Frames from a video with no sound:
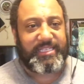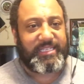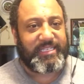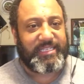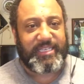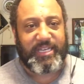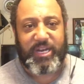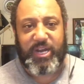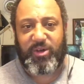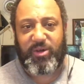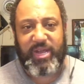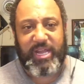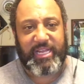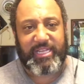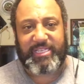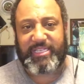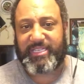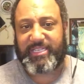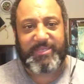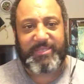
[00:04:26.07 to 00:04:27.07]

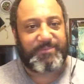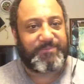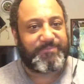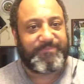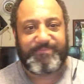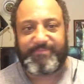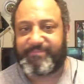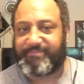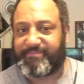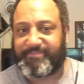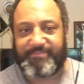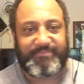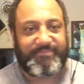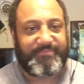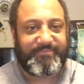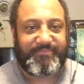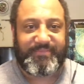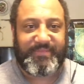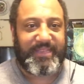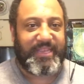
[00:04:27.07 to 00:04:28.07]
It
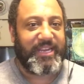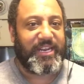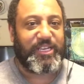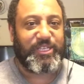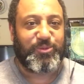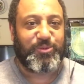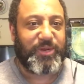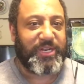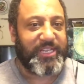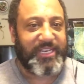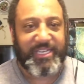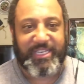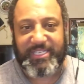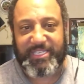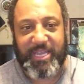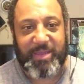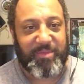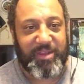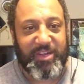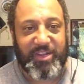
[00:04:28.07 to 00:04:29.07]
is what it is.
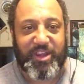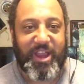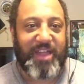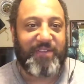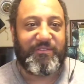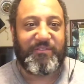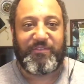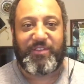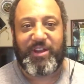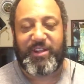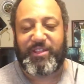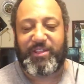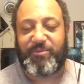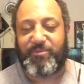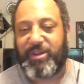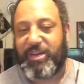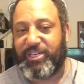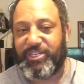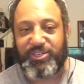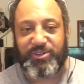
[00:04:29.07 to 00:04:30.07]
I mean, you're having fun at the
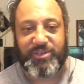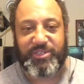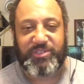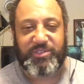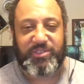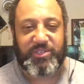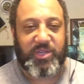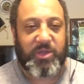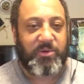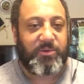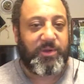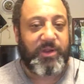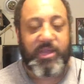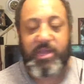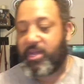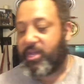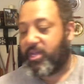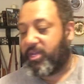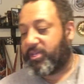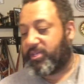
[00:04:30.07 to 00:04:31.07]
range. You're in the zone.
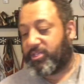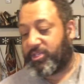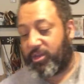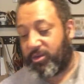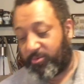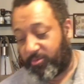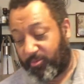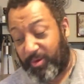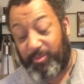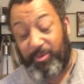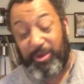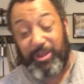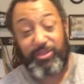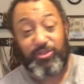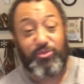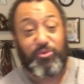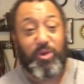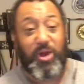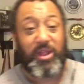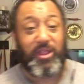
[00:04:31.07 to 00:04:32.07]
So we went
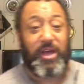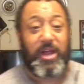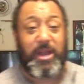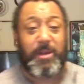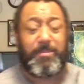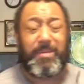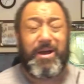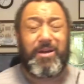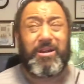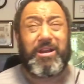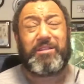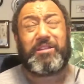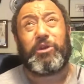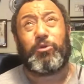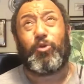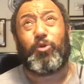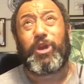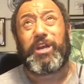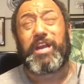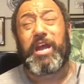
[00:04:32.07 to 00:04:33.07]
through a lot of powder. I think
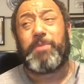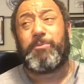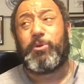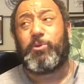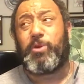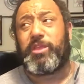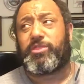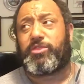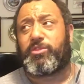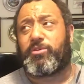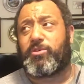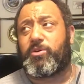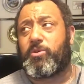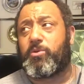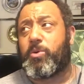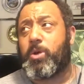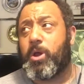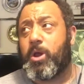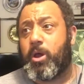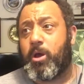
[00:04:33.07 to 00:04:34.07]
one time we went through,
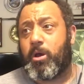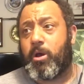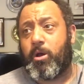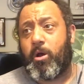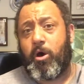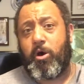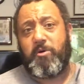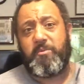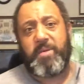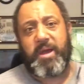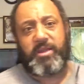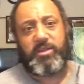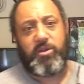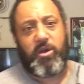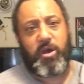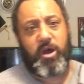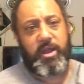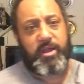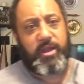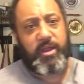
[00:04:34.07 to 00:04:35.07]
oh my
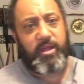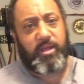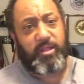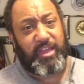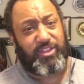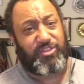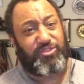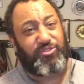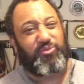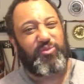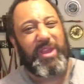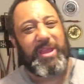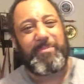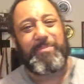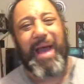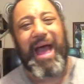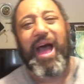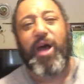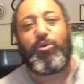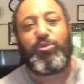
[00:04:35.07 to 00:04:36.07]
God, like 3
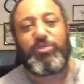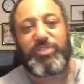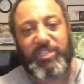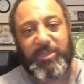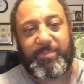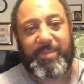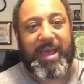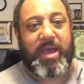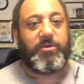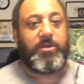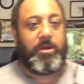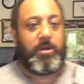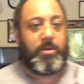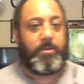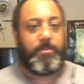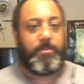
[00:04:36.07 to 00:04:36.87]
pounds of powder.